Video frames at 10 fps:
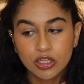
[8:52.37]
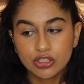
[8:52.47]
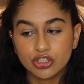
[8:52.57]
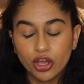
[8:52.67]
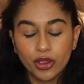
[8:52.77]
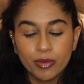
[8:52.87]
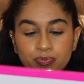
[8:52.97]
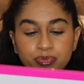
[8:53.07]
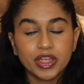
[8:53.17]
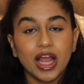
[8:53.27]
So
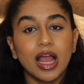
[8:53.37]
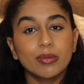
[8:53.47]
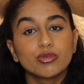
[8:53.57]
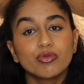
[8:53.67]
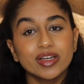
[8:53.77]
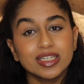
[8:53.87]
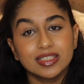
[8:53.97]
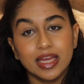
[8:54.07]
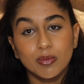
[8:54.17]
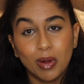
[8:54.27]
I would really say